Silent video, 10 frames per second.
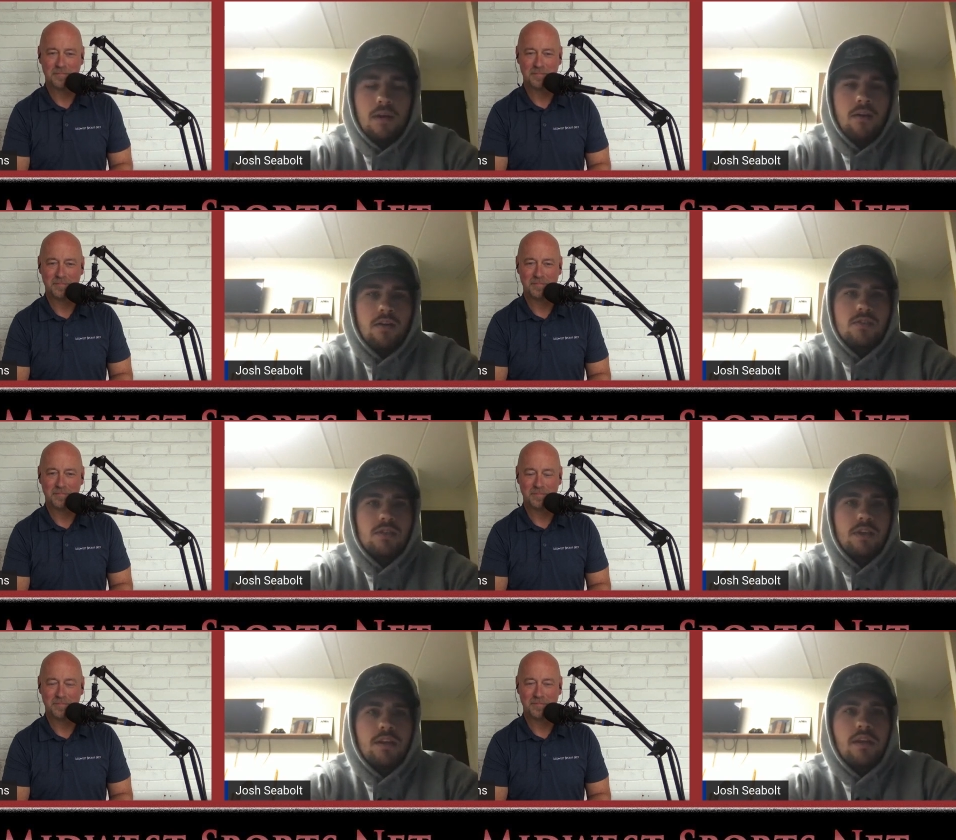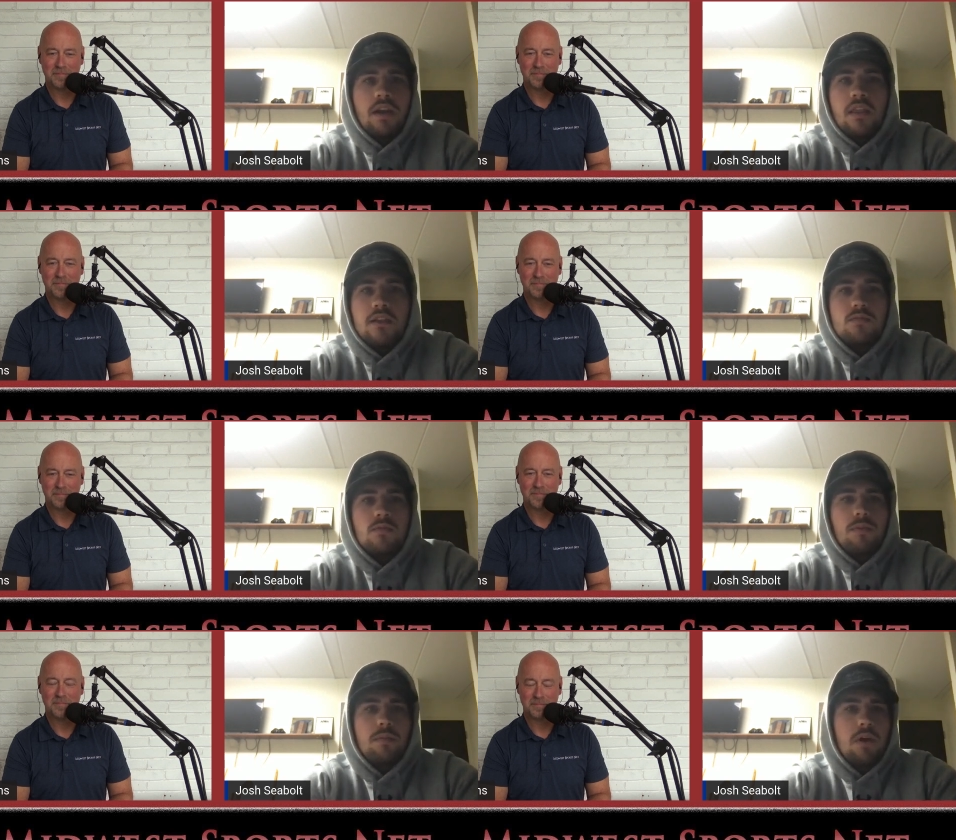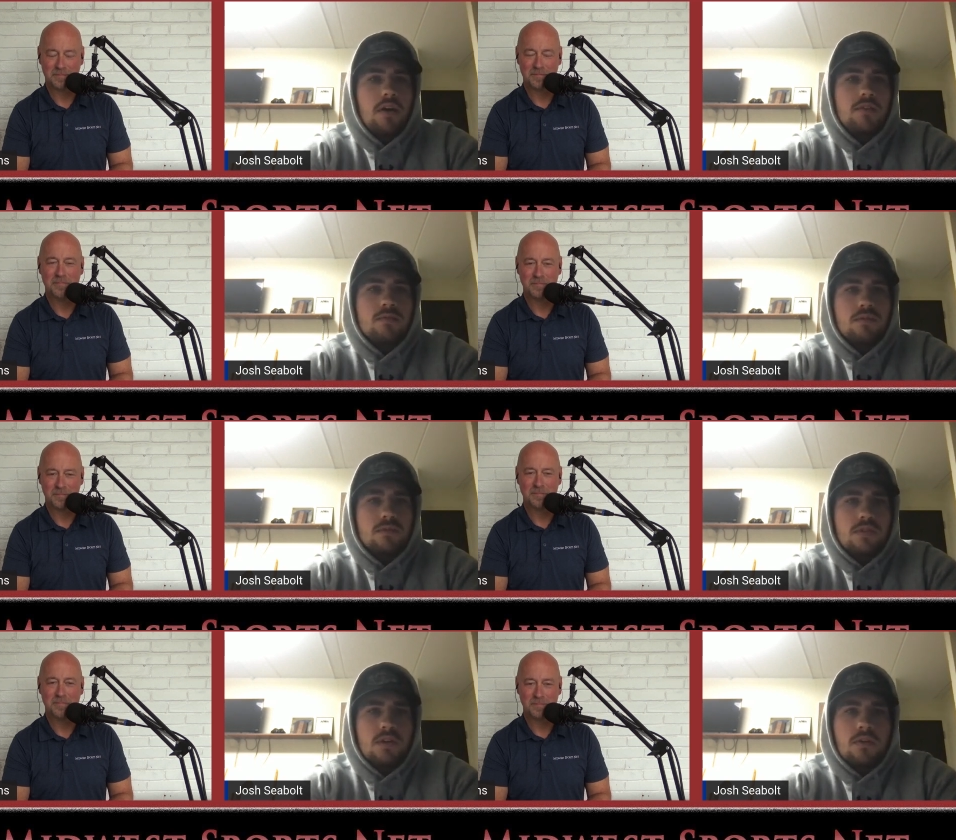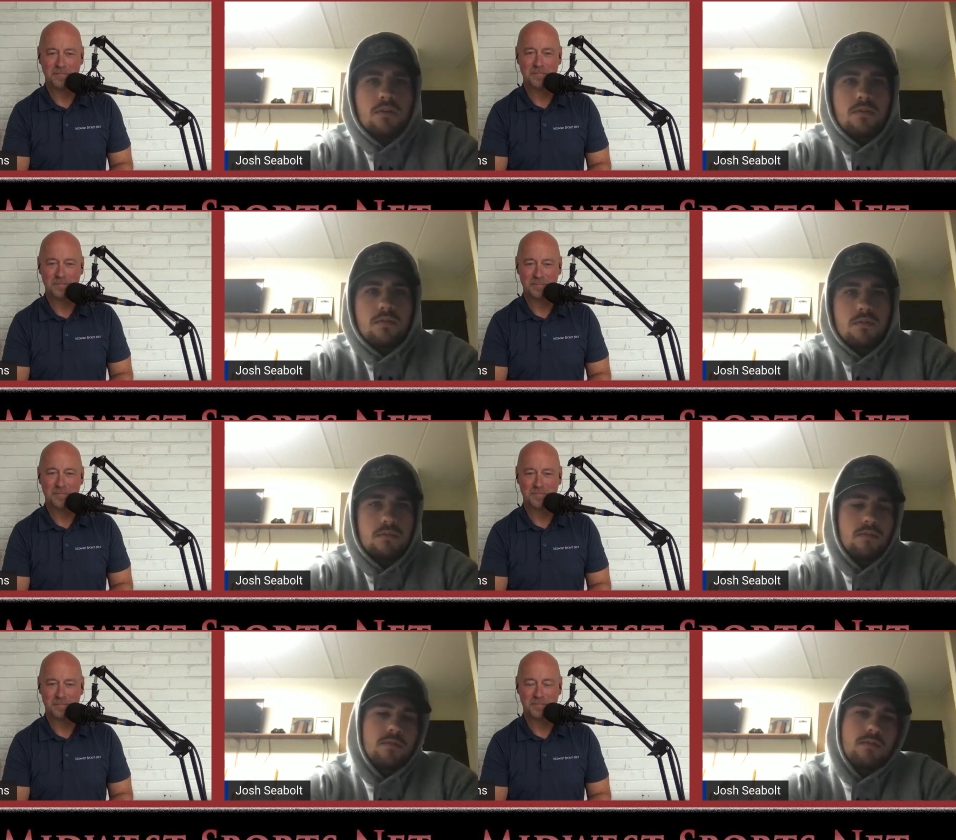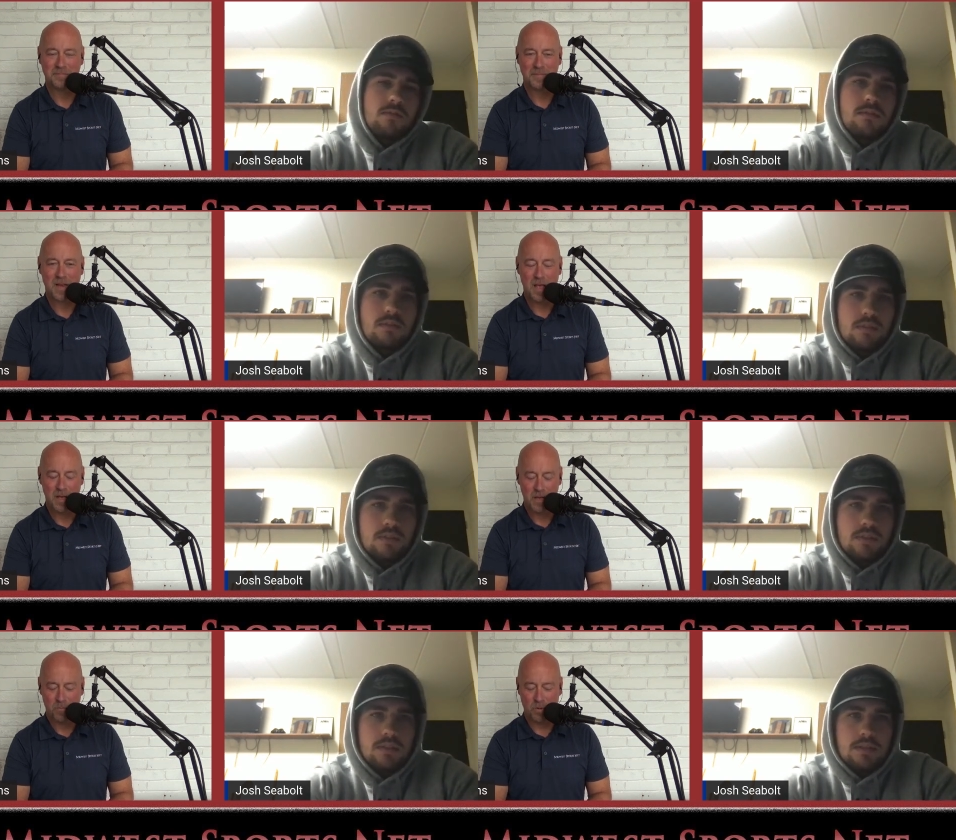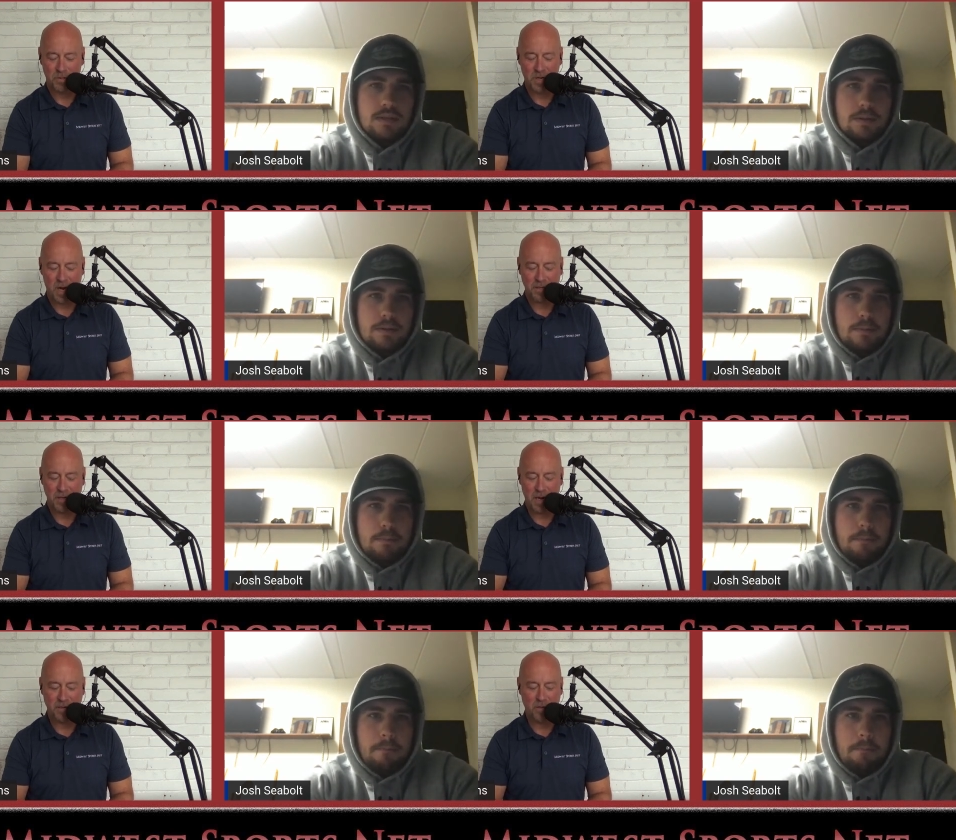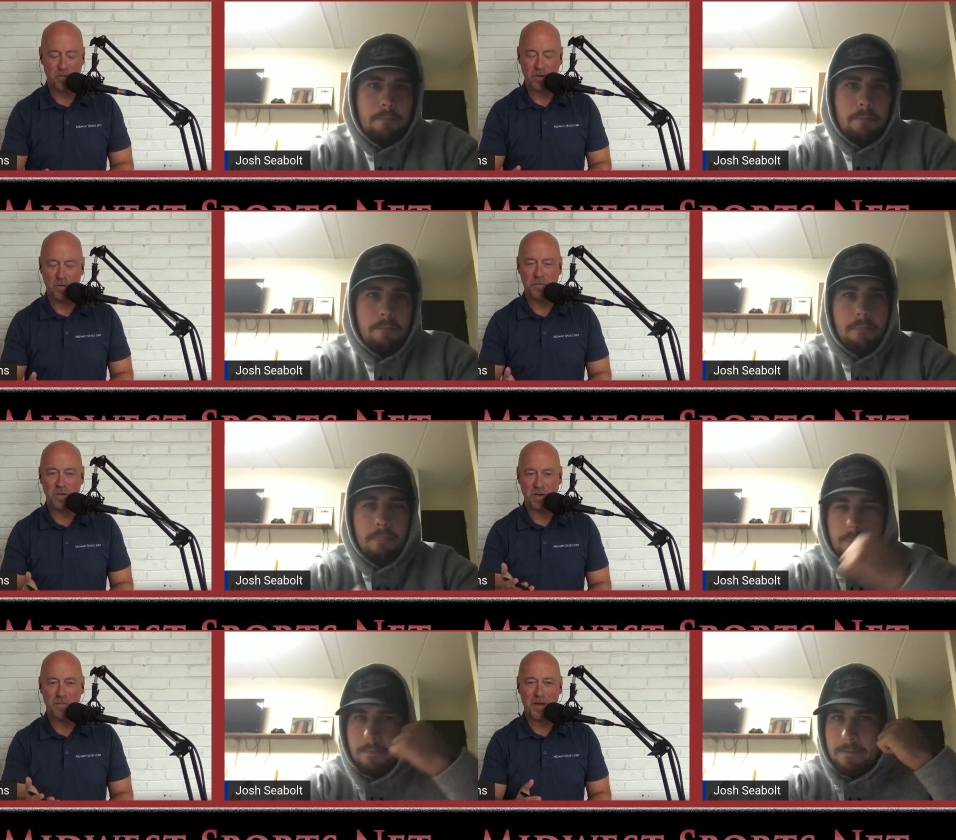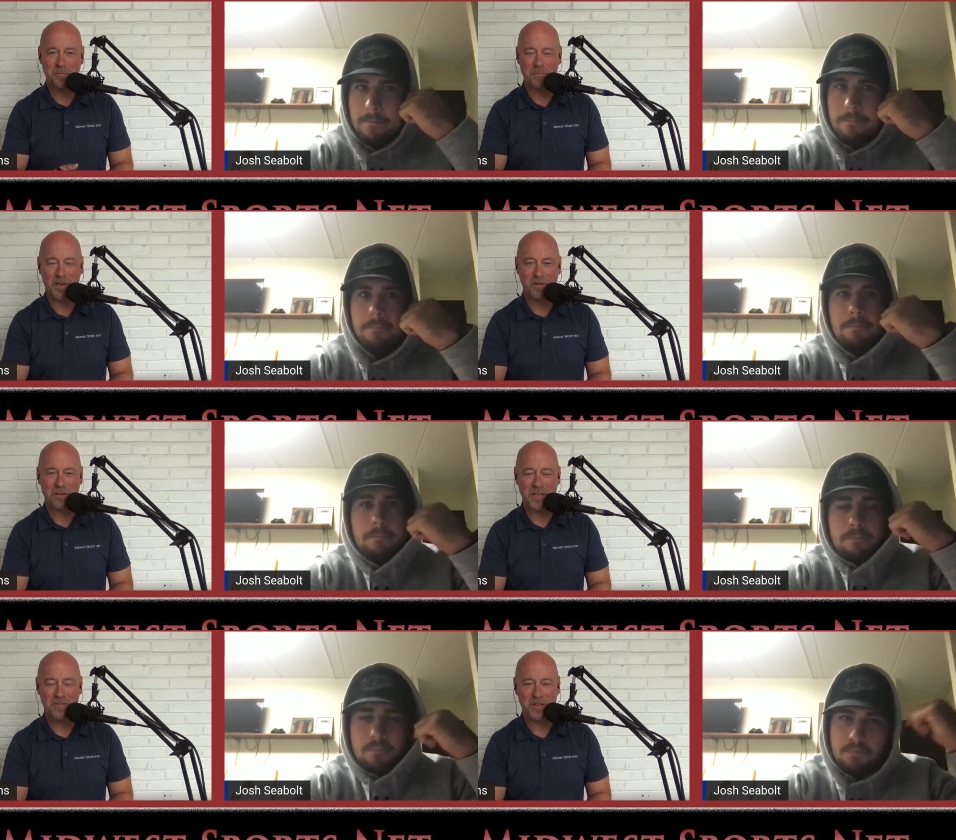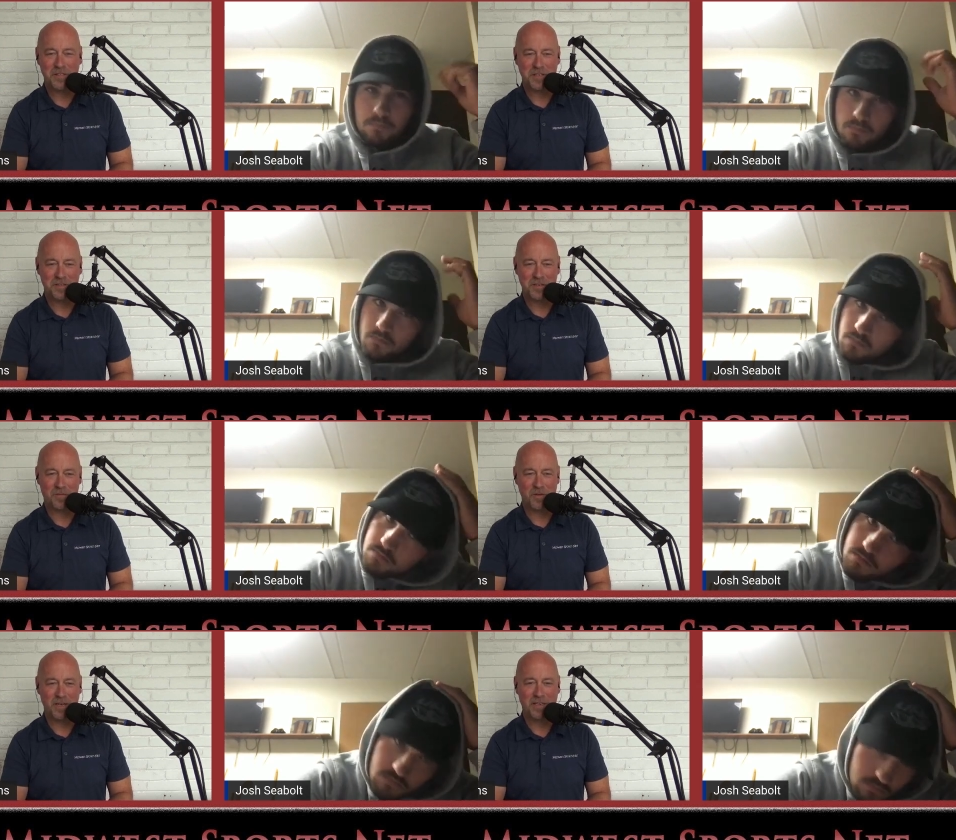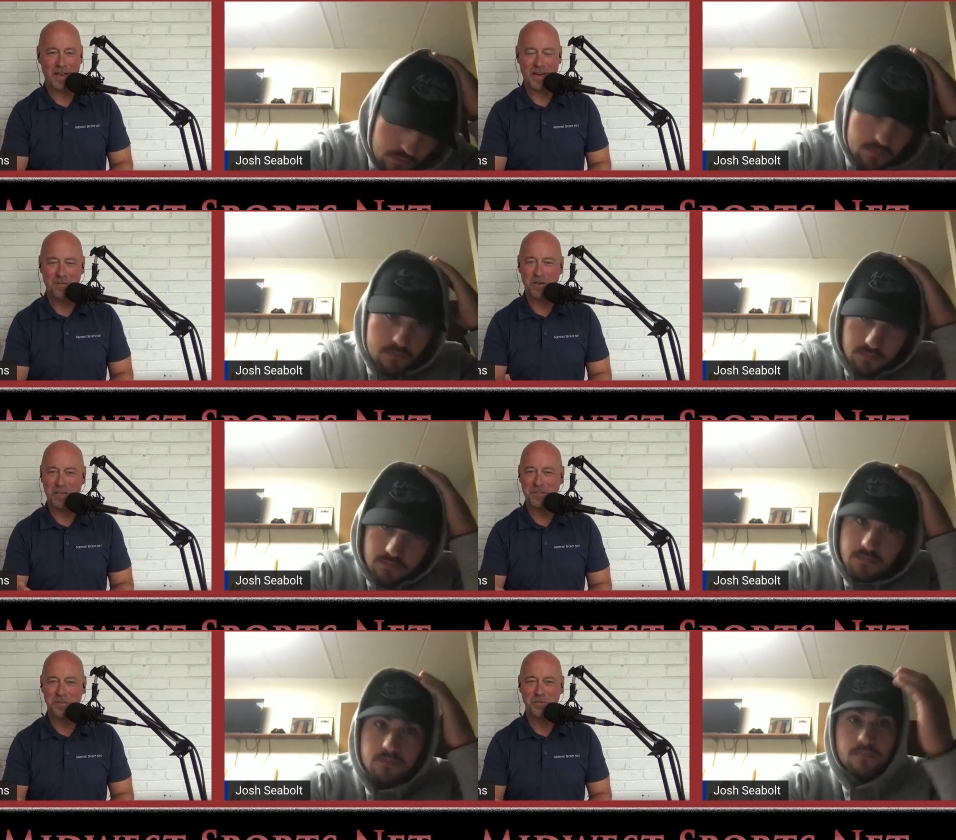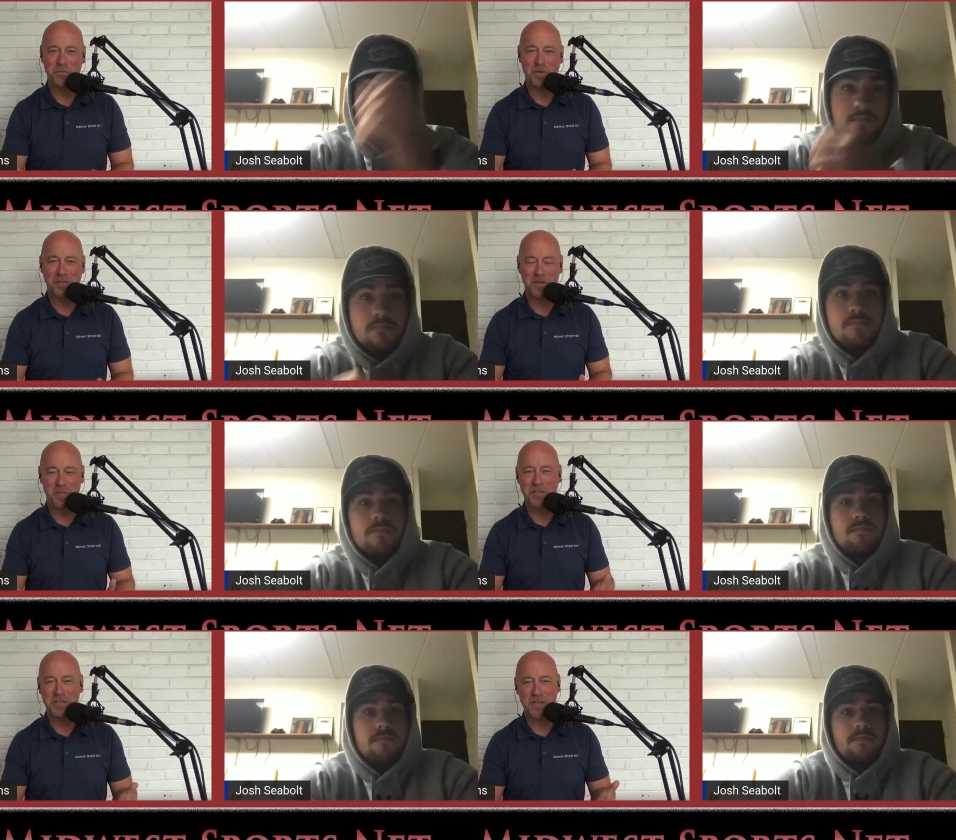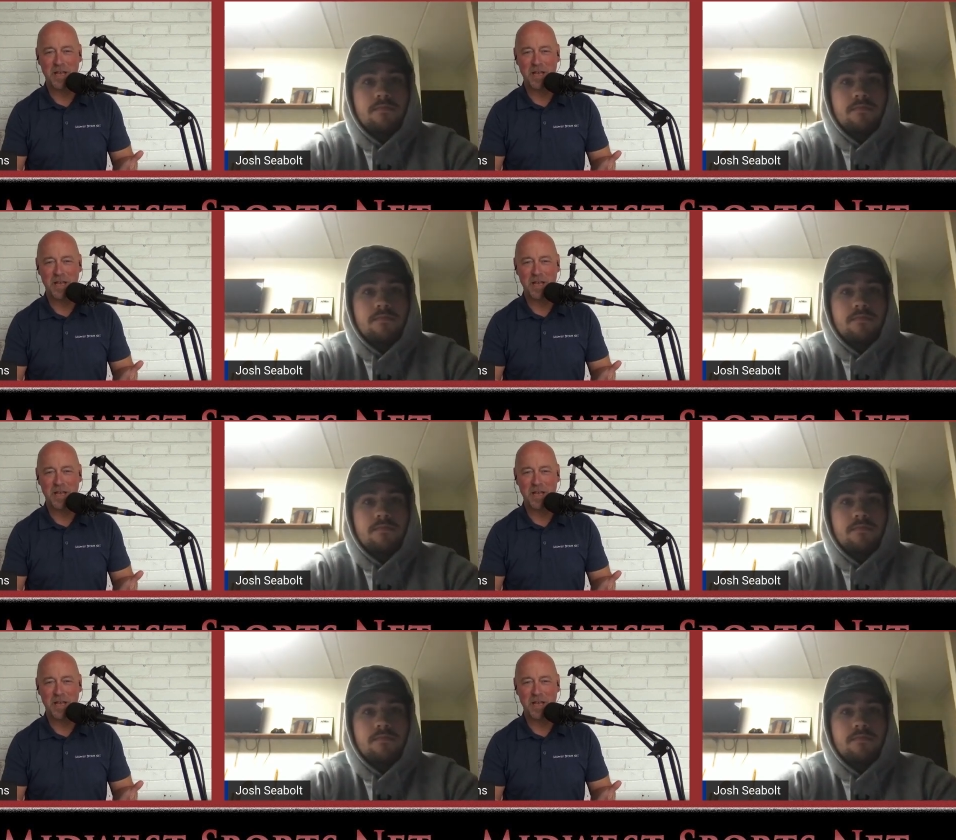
Speaker 1: honestly, none of this would be possible. So.
Speaker 2: Well, Josh, you you talk about playing on a defense that's different, and, and I wanted to uh, to mention